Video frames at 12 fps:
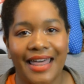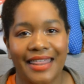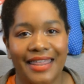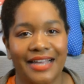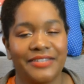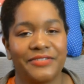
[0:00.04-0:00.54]

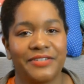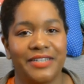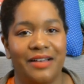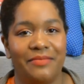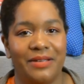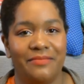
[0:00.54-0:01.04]
Thanks for
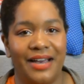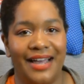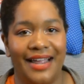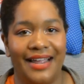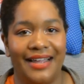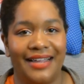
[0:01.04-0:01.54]
stopping
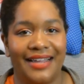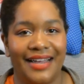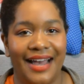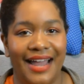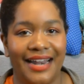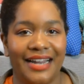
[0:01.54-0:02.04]
by.
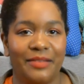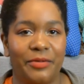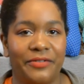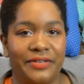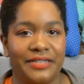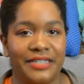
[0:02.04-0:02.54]
I'd like to
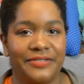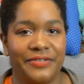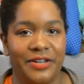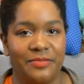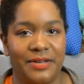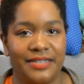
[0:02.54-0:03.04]
preface this
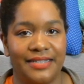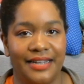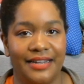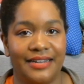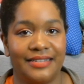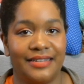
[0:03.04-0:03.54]
video by saying
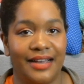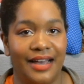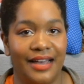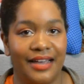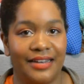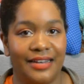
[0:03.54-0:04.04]
it is not
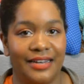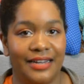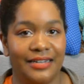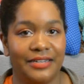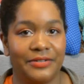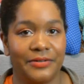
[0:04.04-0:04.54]
a knitting
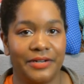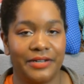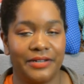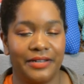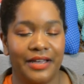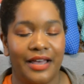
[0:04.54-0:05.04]

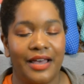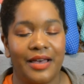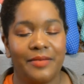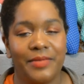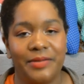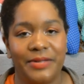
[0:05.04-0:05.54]
tutorial,
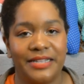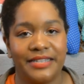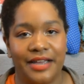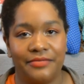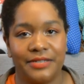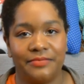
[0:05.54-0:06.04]
but it means to
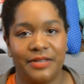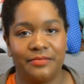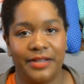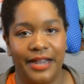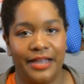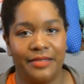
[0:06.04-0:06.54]
have something
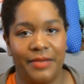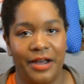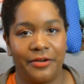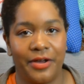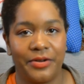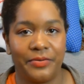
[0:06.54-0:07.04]
playing in the
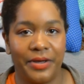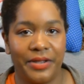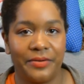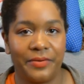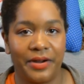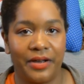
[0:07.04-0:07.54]
background while
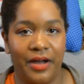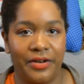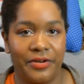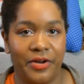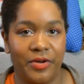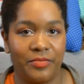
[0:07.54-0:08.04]
you work on
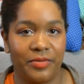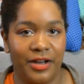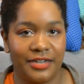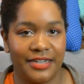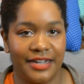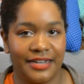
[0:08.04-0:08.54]
your own
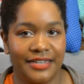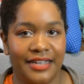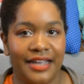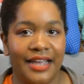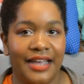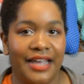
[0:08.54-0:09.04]
project.
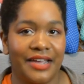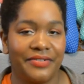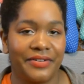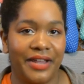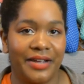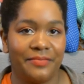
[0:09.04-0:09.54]
If
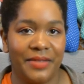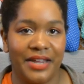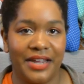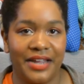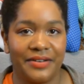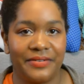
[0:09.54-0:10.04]
you're like
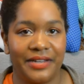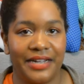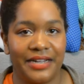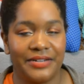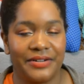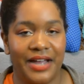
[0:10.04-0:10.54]
me and really
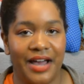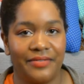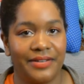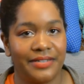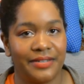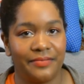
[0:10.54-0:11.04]
enjoy
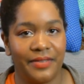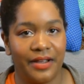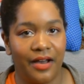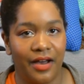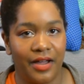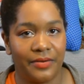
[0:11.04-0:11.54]
having something
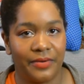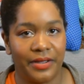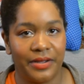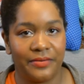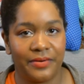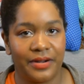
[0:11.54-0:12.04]
on while
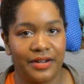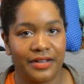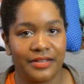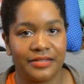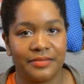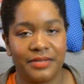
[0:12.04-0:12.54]
you work,
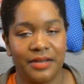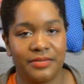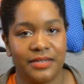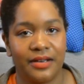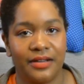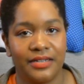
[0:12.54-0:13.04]
sometimes the
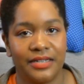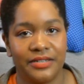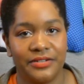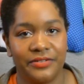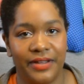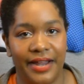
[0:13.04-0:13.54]

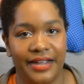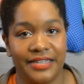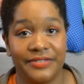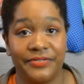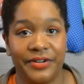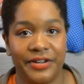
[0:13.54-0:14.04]
content you like
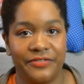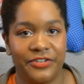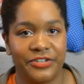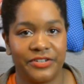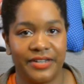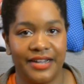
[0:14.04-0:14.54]
is very
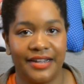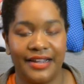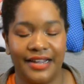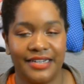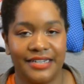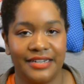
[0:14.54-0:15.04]
visually
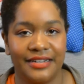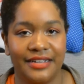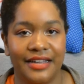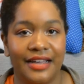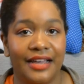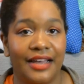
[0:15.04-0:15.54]
engaging,
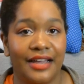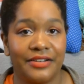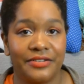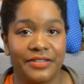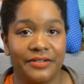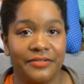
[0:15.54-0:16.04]
and
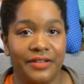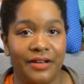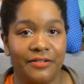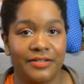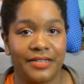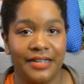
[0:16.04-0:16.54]
you're several
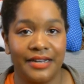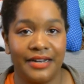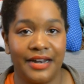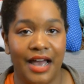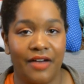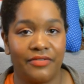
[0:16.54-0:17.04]
hours in
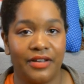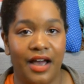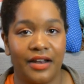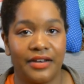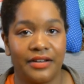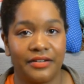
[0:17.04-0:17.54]
and haven't
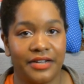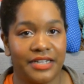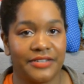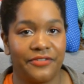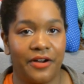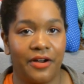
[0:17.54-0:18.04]
gotten nearly
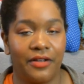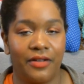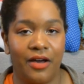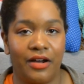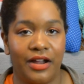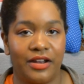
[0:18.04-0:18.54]
as far
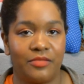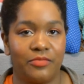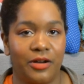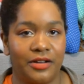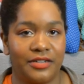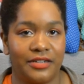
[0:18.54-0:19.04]
along in your
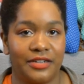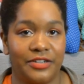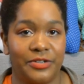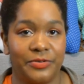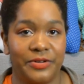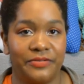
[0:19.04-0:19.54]
project as
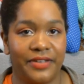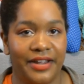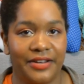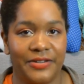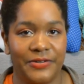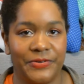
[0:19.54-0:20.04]
you would have
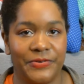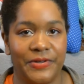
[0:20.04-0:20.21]
liked to,